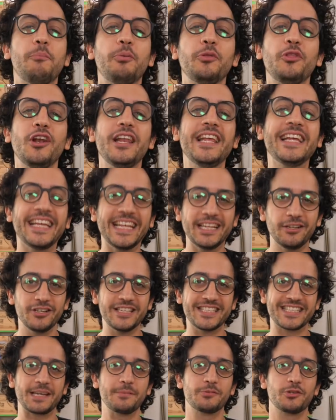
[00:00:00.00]
put the link in the
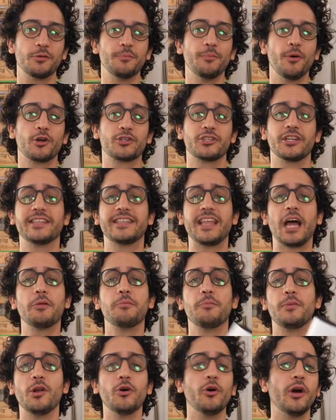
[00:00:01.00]
description box
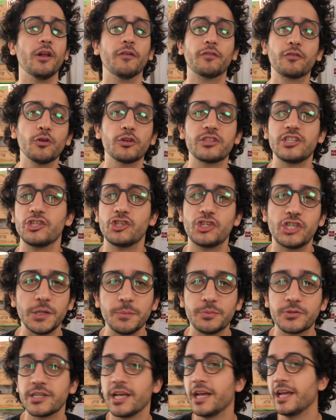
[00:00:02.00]
down below, and of course it
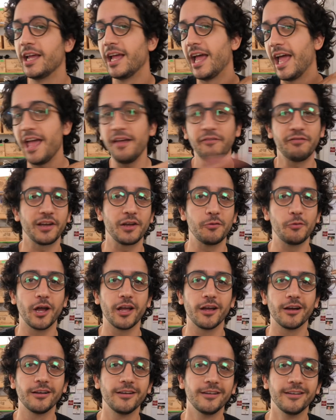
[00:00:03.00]
ships everywhere.
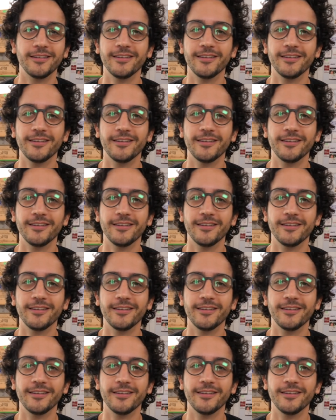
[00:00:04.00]
Okay, and